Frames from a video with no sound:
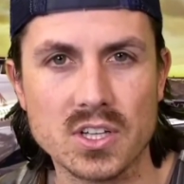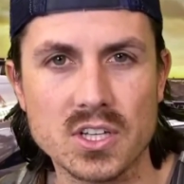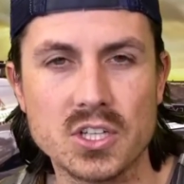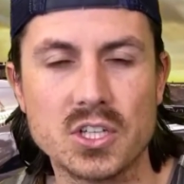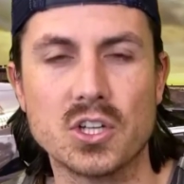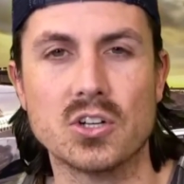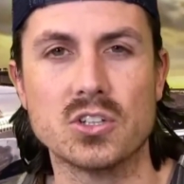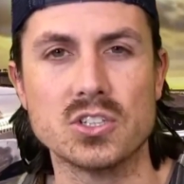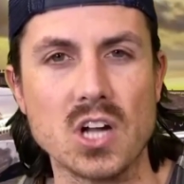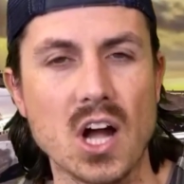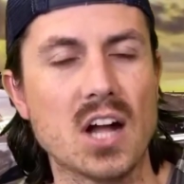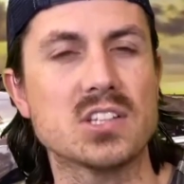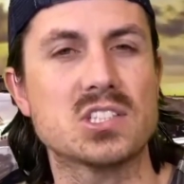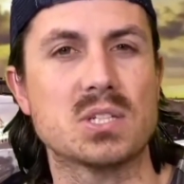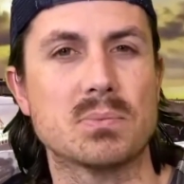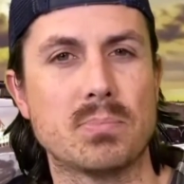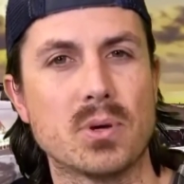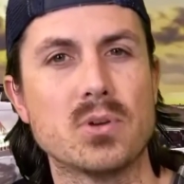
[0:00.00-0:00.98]
You're not
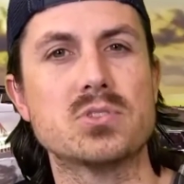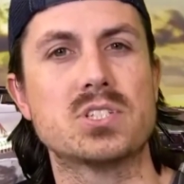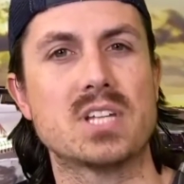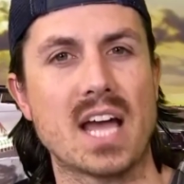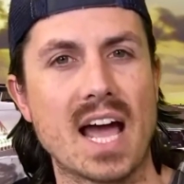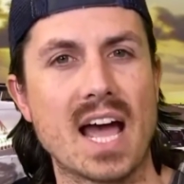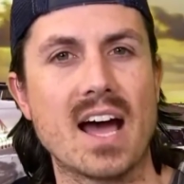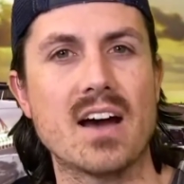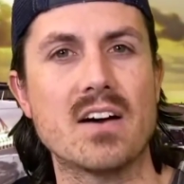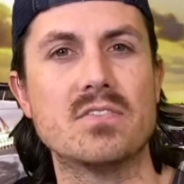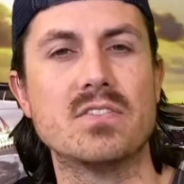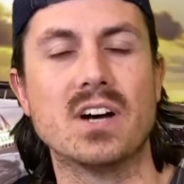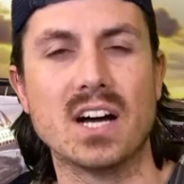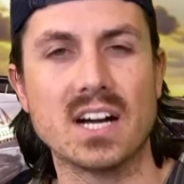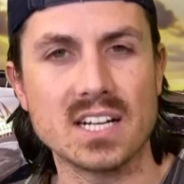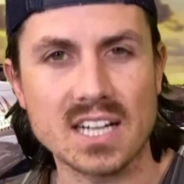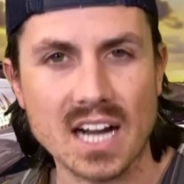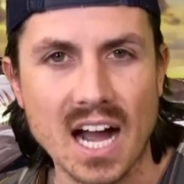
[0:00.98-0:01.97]
supposed to have
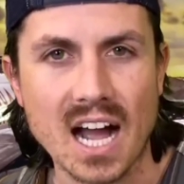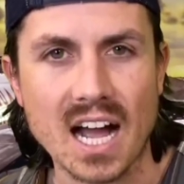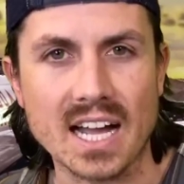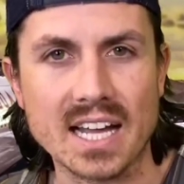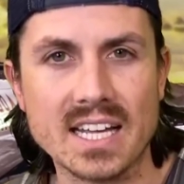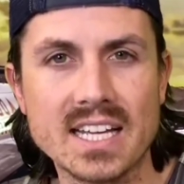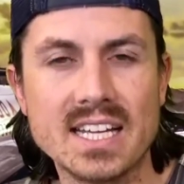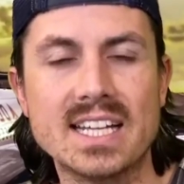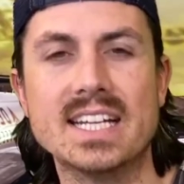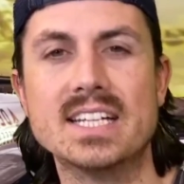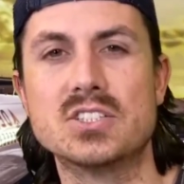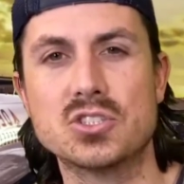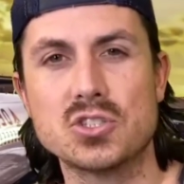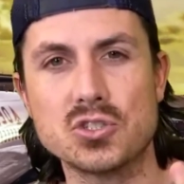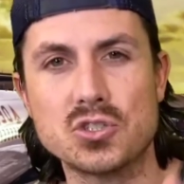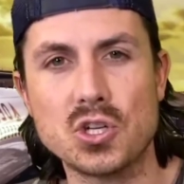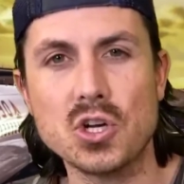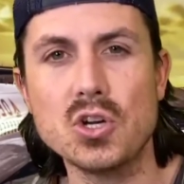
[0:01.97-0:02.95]
a guy. It's
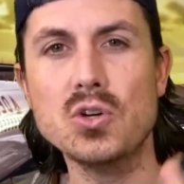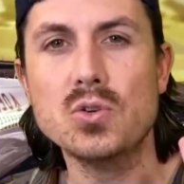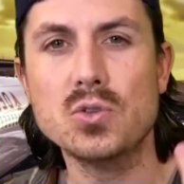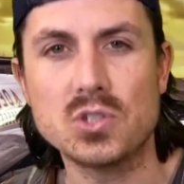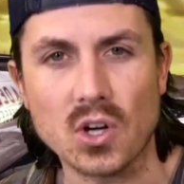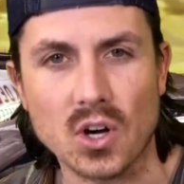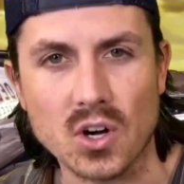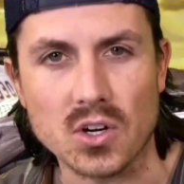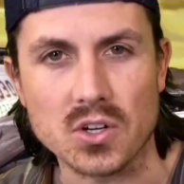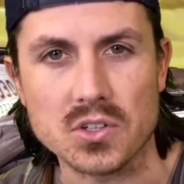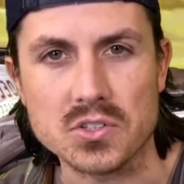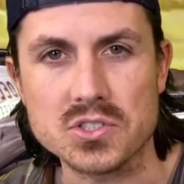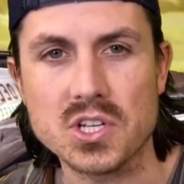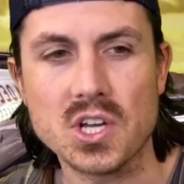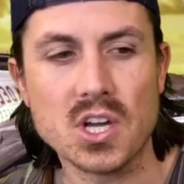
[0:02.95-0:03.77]
two girls,